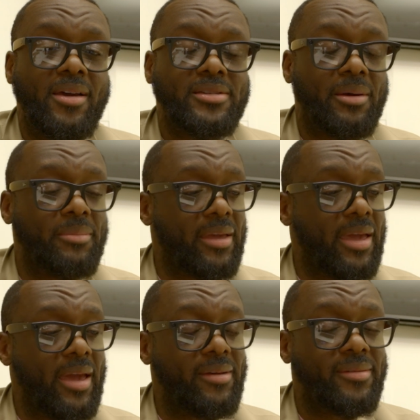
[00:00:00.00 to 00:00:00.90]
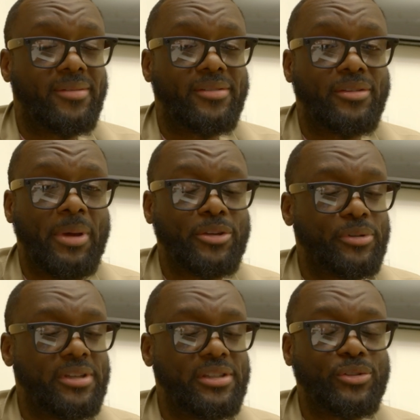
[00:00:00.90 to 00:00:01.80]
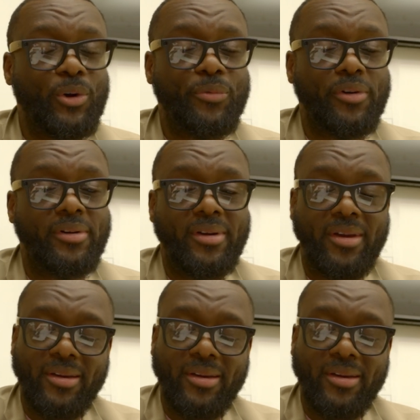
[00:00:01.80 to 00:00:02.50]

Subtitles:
So I'm like, hey, the basketball season's over.